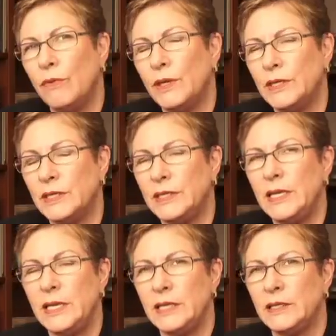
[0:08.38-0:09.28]
The
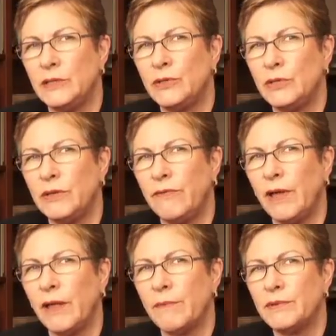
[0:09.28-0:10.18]
disease
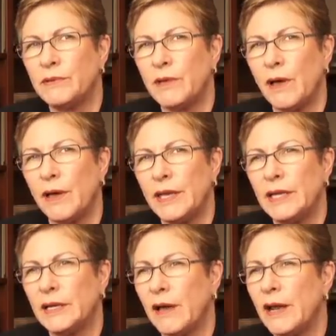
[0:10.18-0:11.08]
develops
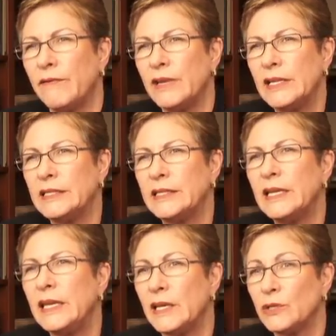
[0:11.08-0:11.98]
in a kind of an
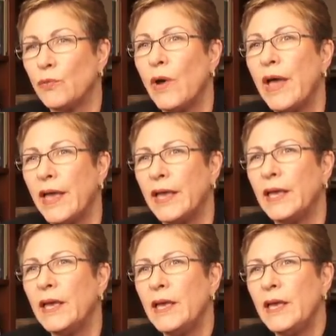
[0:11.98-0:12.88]
insidious way.
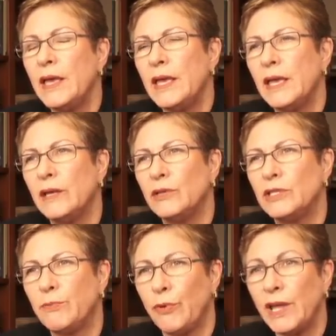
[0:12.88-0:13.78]
It
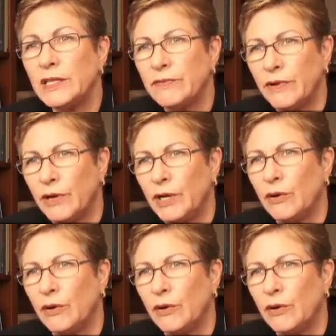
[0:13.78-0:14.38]
spreads very